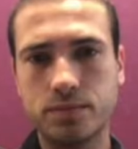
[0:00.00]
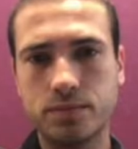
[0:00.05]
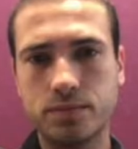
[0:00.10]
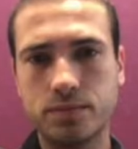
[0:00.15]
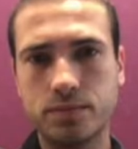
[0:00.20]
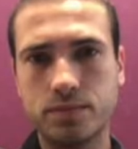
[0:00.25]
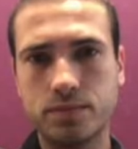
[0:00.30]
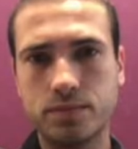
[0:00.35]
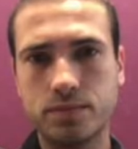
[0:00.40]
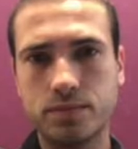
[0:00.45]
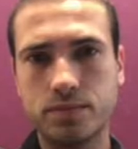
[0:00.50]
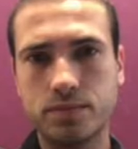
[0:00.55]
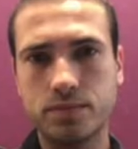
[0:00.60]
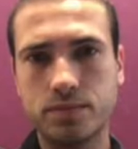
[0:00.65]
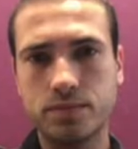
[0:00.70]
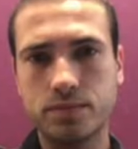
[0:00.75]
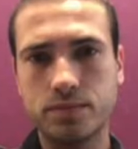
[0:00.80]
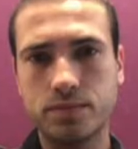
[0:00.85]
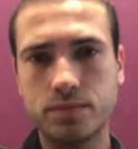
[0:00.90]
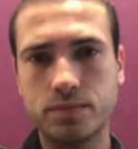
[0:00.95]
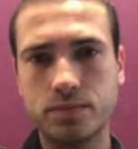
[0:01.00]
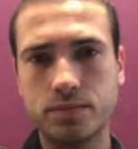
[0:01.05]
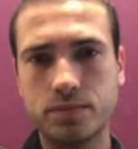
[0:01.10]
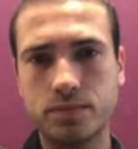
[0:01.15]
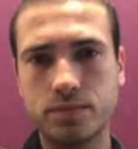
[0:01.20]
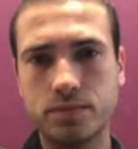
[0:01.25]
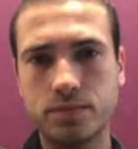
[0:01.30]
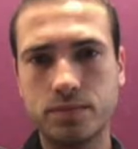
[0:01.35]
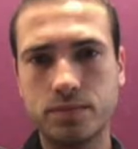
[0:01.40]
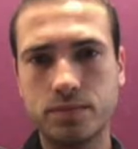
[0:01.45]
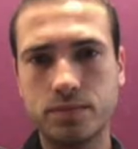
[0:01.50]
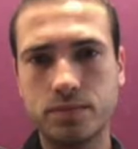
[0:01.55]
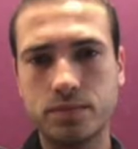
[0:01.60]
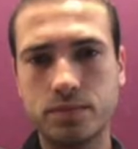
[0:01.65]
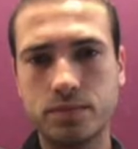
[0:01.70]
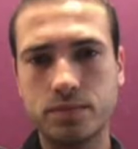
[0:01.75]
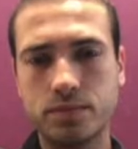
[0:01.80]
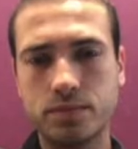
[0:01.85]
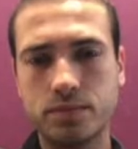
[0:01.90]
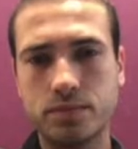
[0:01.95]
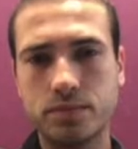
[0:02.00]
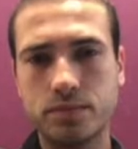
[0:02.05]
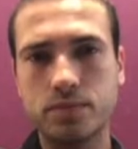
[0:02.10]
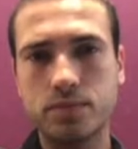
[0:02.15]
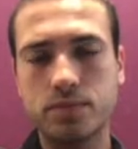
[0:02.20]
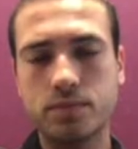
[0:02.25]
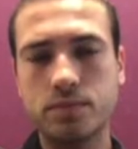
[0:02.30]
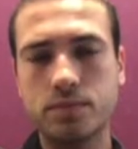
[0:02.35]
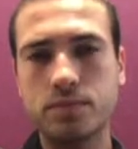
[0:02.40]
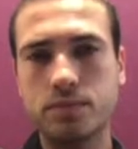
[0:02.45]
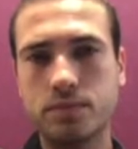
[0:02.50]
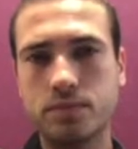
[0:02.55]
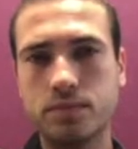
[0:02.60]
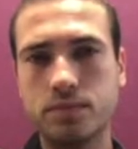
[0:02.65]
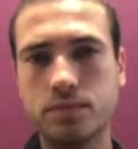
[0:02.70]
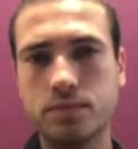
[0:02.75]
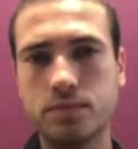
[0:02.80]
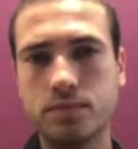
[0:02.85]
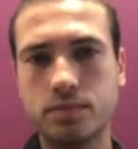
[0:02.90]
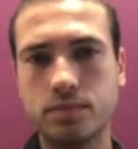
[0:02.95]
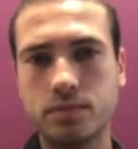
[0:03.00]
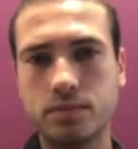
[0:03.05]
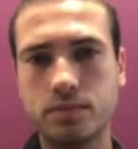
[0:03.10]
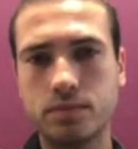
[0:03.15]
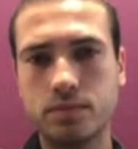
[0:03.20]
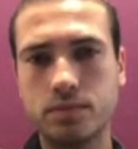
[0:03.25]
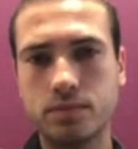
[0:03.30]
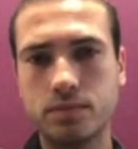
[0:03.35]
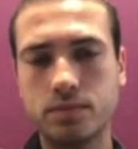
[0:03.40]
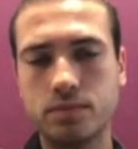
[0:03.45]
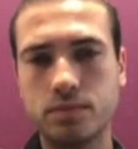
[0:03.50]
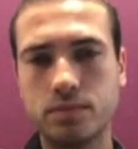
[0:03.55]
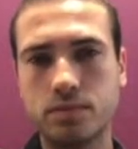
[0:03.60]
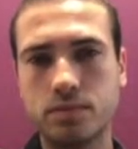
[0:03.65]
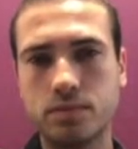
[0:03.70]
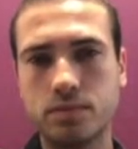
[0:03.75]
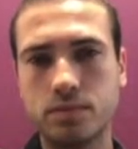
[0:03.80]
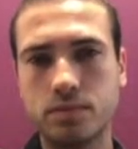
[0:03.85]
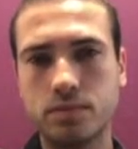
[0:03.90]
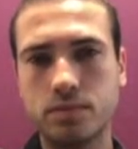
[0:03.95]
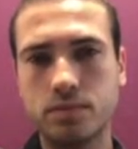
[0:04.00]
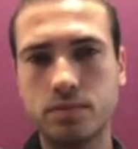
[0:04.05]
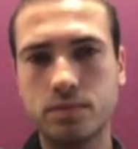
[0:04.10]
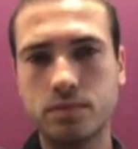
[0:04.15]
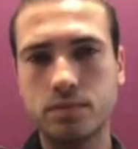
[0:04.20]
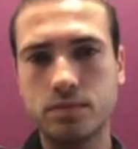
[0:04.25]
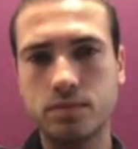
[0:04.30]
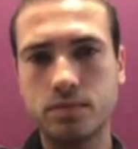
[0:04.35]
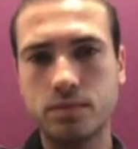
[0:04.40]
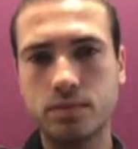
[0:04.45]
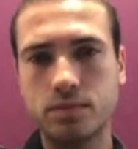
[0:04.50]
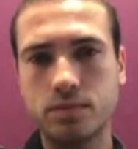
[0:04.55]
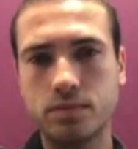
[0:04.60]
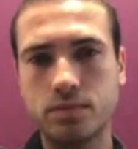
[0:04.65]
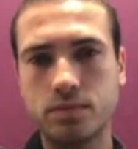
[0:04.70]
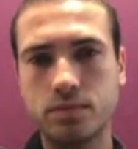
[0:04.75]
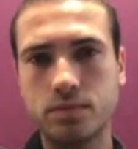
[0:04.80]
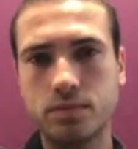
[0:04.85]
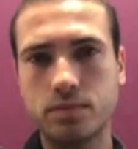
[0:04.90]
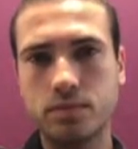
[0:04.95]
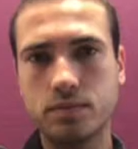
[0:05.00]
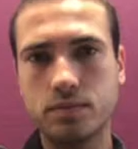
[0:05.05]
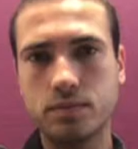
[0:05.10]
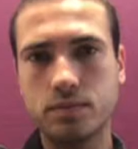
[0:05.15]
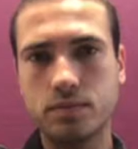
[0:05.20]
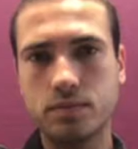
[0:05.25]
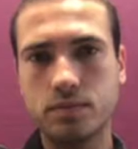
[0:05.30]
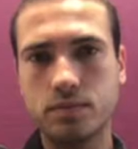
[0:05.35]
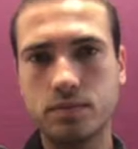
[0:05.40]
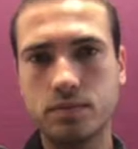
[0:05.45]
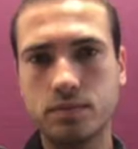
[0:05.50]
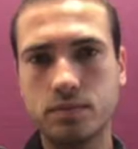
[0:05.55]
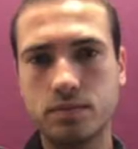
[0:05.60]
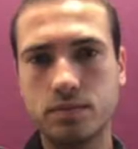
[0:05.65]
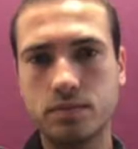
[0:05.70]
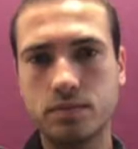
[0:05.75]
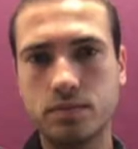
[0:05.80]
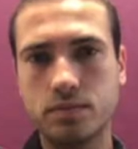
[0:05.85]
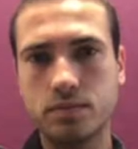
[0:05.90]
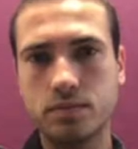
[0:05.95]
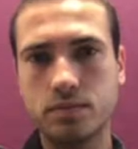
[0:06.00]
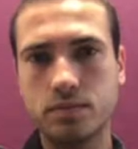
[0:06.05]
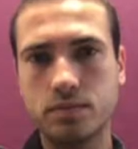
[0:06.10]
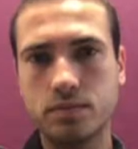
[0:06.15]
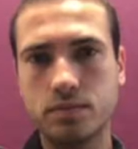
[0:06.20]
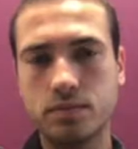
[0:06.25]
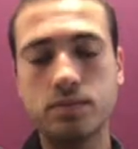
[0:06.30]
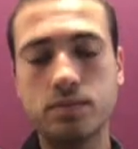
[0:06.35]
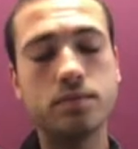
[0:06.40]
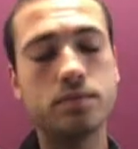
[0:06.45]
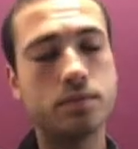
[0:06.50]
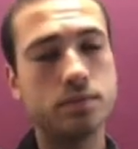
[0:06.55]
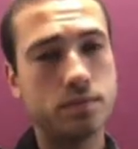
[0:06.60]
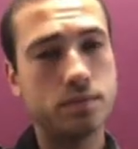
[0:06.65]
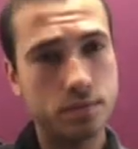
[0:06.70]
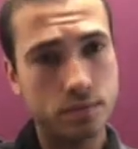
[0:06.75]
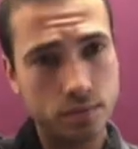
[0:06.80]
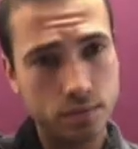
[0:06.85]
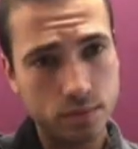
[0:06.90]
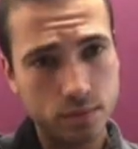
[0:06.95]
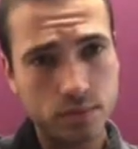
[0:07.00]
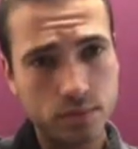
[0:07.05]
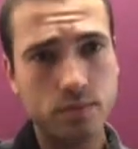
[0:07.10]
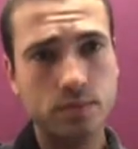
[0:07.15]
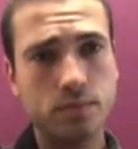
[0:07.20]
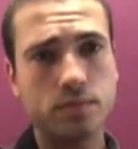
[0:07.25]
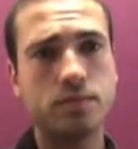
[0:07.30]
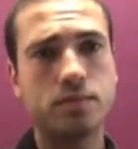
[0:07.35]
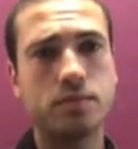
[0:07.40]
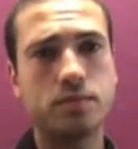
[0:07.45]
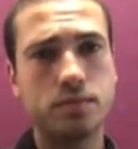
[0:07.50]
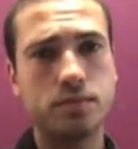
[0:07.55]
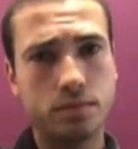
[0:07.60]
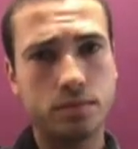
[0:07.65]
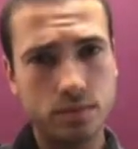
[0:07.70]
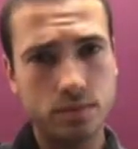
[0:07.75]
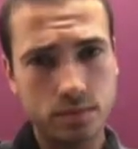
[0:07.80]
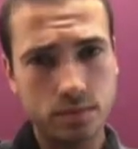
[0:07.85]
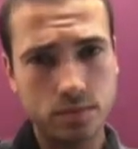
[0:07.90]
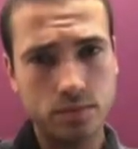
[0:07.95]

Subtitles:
The person shown says nothing.